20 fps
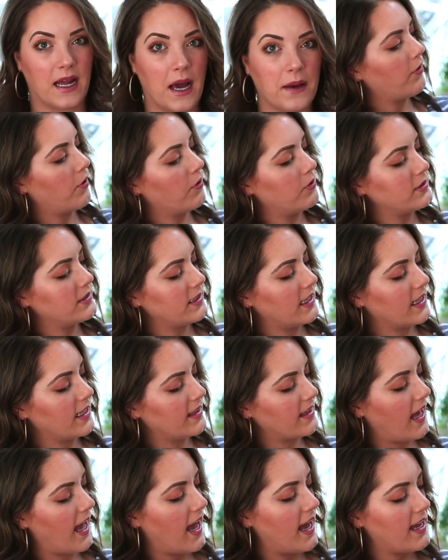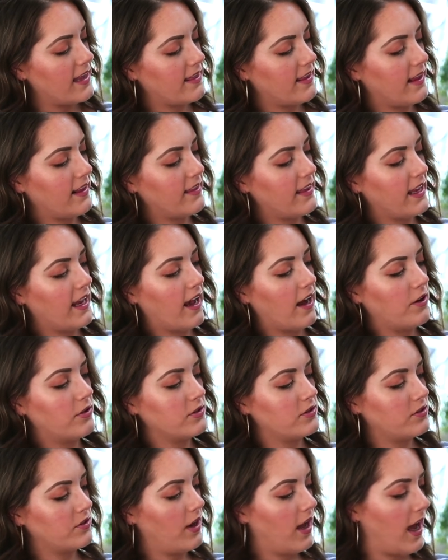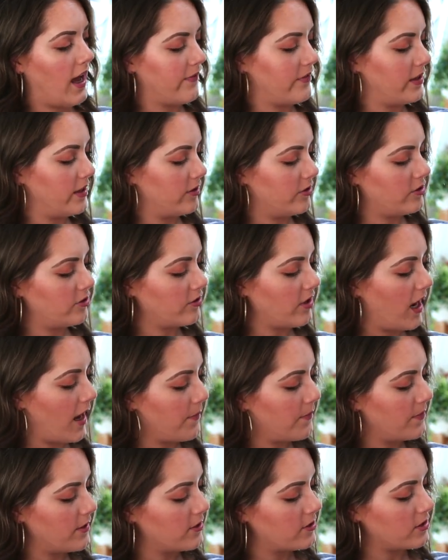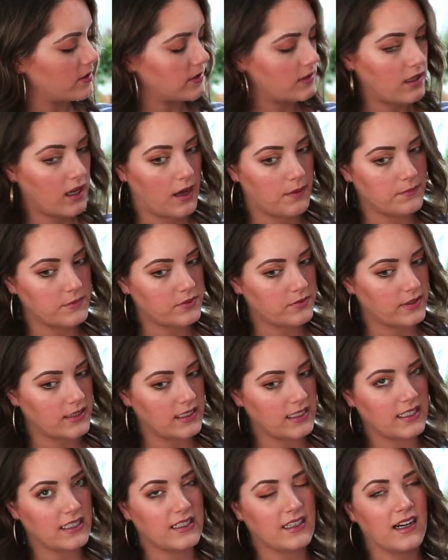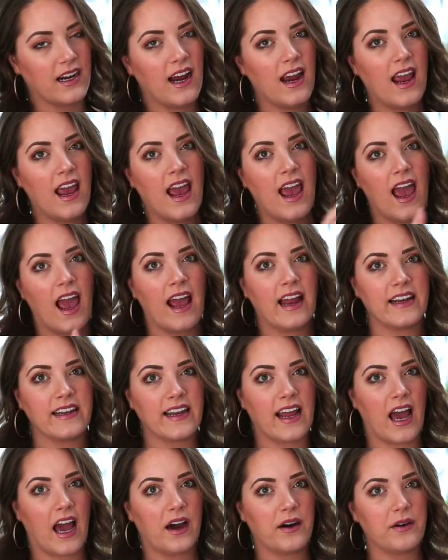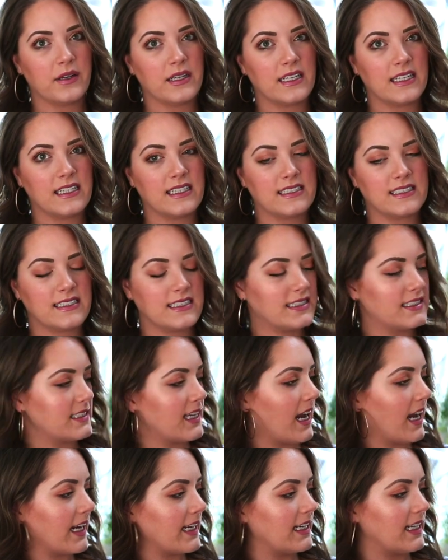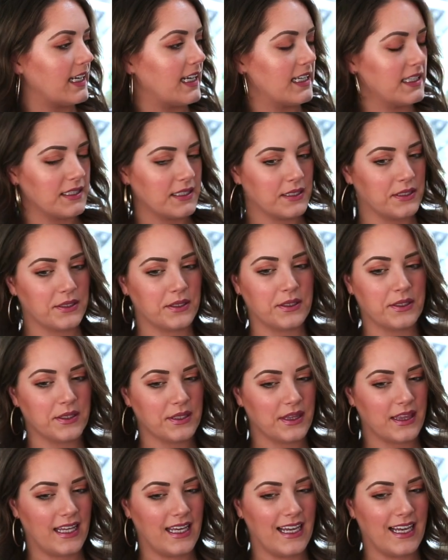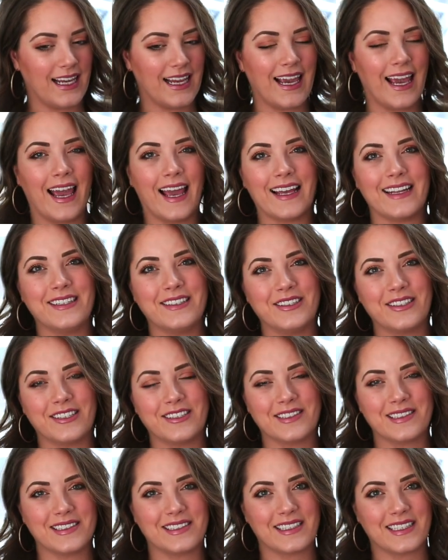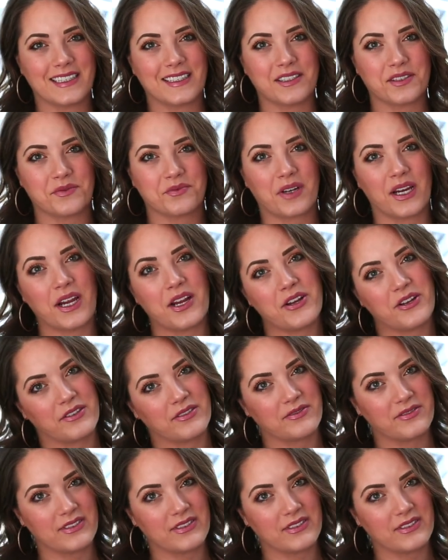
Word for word: up. Folds like that, and then they also have a strap that just comes right here, and now it is this tiny little thing, and you can just stick this right in your